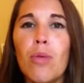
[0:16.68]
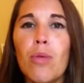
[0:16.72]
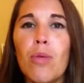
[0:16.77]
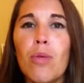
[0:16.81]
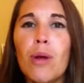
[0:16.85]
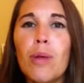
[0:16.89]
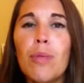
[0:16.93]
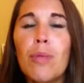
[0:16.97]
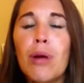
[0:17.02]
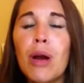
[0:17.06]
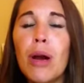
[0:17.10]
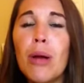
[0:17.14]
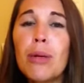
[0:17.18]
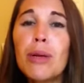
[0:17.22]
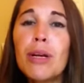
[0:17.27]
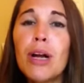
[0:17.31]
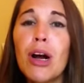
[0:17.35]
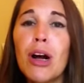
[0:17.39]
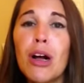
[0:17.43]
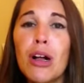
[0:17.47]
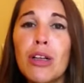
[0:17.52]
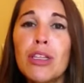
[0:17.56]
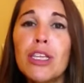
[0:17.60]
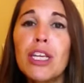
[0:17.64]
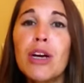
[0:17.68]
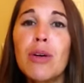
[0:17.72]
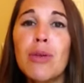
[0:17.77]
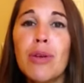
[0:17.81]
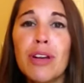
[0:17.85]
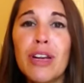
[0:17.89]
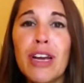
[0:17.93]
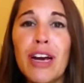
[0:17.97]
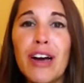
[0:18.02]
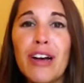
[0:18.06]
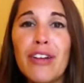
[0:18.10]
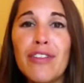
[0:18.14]
we probably all know
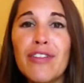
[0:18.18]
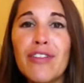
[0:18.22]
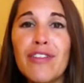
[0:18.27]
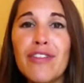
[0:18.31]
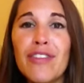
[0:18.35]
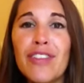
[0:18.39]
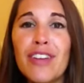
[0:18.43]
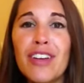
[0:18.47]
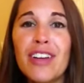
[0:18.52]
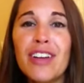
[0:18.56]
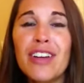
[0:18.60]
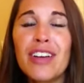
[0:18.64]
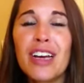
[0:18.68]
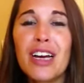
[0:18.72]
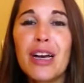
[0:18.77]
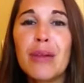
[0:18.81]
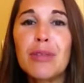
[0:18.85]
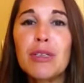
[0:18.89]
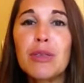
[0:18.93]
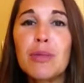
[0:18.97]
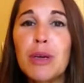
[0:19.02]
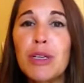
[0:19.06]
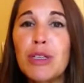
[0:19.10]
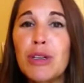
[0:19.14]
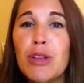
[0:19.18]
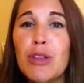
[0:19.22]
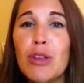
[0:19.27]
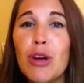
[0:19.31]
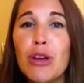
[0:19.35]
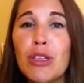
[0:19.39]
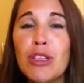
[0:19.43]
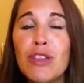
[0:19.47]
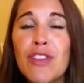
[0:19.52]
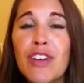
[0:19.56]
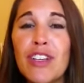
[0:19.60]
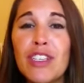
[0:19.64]
enough, um, especially
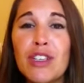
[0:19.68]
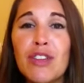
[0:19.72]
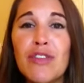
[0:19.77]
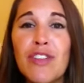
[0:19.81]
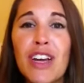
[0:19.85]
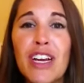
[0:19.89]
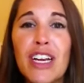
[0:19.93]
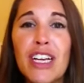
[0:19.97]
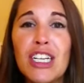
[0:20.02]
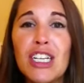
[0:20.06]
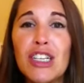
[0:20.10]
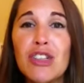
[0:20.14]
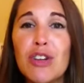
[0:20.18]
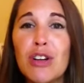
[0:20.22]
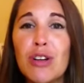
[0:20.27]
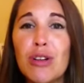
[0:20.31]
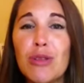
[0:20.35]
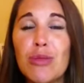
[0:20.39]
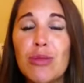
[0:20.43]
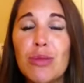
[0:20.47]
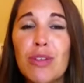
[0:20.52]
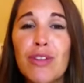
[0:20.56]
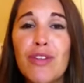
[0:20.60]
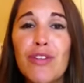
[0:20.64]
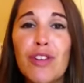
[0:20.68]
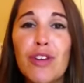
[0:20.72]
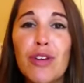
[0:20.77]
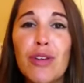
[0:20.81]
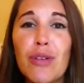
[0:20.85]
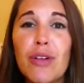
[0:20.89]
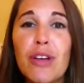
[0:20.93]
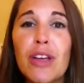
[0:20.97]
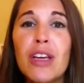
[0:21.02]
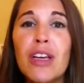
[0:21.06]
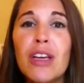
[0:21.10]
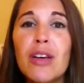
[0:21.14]
those of us who've had any struggles with
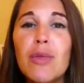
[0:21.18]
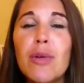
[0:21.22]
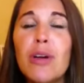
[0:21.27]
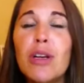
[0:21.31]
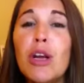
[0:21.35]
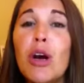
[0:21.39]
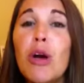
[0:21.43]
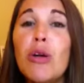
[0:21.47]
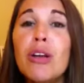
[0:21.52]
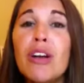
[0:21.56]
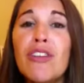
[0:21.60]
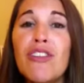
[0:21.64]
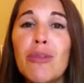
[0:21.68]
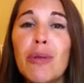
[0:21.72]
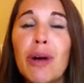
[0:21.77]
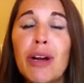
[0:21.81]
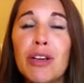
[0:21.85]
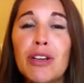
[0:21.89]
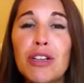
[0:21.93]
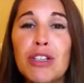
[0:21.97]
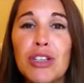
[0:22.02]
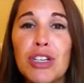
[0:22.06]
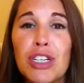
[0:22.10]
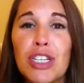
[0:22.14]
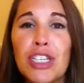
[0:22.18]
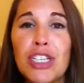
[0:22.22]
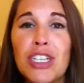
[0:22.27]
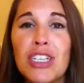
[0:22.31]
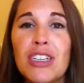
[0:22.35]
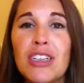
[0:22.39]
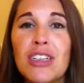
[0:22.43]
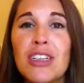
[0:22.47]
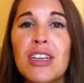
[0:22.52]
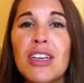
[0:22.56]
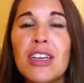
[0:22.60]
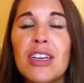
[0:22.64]
food, we know enough about
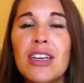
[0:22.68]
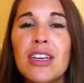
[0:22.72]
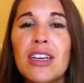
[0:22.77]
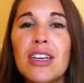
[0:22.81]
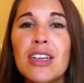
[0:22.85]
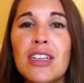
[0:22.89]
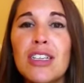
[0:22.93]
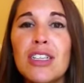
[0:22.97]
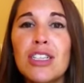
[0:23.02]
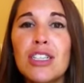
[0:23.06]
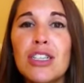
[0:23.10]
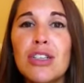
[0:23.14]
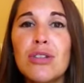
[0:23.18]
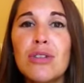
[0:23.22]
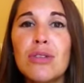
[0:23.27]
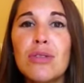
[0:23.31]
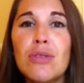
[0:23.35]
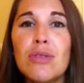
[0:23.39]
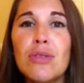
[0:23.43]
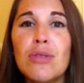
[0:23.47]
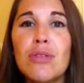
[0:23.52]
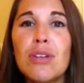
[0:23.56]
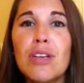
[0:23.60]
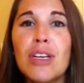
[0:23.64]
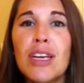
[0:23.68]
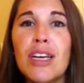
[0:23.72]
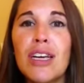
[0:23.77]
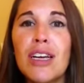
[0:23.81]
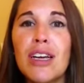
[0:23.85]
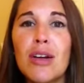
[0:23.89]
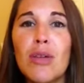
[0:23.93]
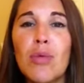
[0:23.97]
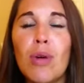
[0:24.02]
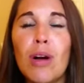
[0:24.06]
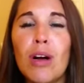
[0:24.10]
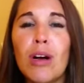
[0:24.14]
nutrition to get
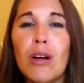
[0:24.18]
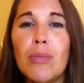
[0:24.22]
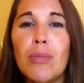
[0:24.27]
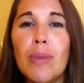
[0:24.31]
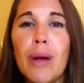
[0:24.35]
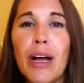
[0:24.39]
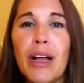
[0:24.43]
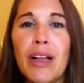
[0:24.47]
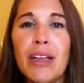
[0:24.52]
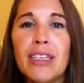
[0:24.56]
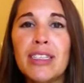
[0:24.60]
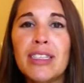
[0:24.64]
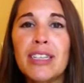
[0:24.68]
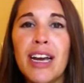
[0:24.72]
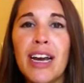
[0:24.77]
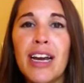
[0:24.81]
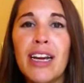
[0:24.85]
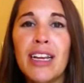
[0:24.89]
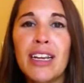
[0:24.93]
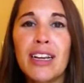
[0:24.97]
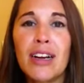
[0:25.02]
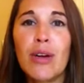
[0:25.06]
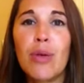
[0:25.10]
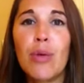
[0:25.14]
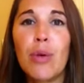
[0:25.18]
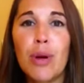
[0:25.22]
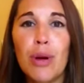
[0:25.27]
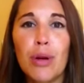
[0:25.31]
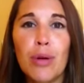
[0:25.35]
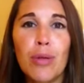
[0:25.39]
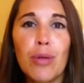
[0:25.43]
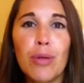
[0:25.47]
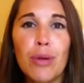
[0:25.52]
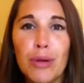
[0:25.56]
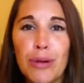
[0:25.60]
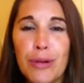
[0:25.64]
a well-balanced diet in,
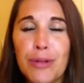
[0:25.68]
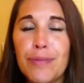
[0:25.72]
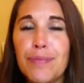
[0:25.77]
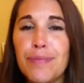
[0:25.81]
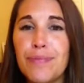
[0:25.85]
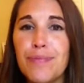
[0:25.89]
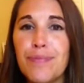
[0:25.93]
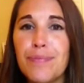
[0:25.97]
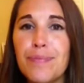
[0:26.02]
quote-unquote,